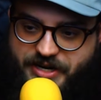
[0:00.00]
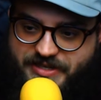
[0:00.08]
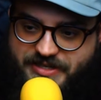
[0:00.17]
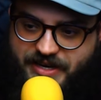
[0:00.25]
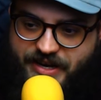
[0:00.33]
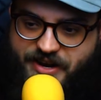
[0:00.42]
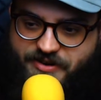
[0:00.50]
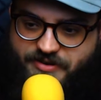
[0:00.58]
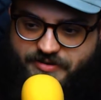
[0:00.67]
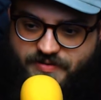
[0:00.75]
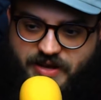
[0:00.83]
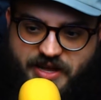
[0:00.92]
He's like, I
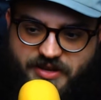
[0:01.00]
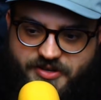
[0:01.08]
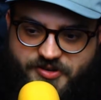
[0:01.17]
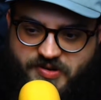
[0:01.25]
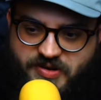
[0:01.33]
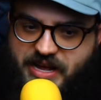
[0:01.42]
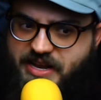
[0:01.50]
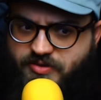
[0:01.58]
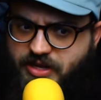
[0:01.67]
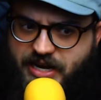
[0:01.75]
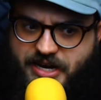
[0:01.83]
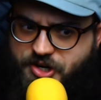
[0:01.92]
don't
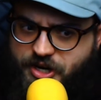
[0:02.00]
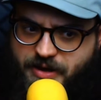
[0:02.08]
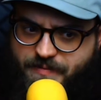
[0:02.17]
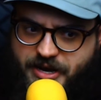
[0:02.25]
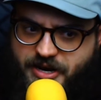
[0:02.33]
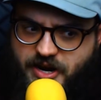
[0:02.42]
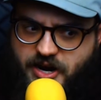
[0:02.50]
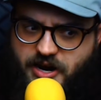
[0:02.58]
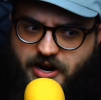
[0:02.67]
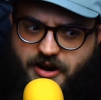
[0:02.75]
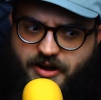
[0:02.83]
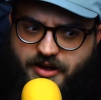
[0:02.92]
think I should come in
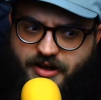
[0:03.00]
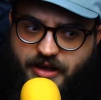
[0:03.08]
here.